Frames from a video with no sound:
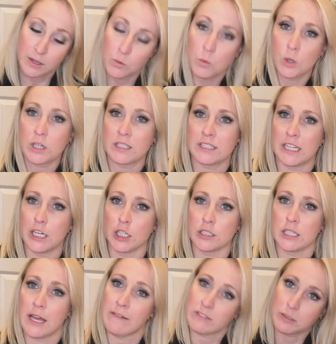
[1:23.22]
we're gonna stay here and
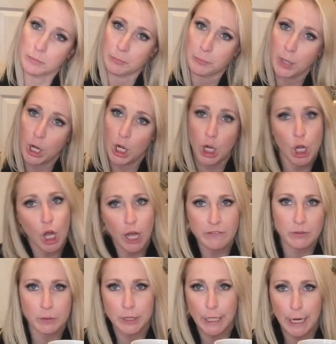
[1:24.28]
have some
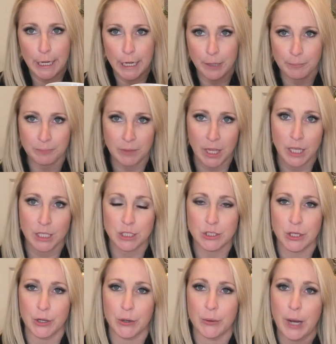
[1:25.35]
coffee with Katie.
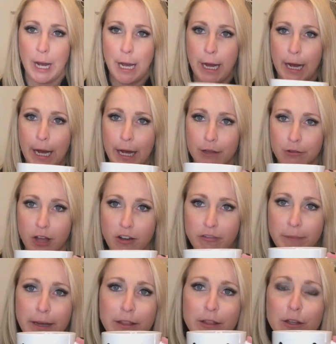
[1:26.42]
So I love
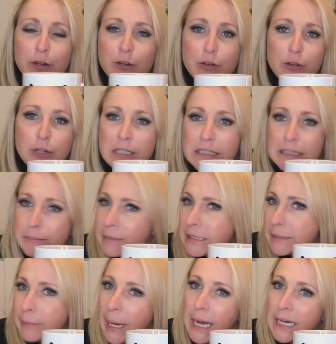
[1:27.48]
my little
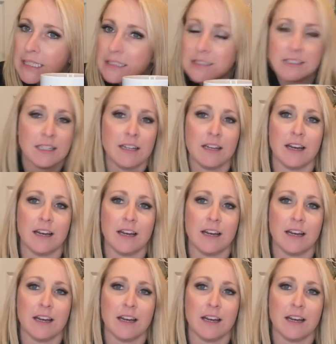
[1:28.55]
Christmas mugs.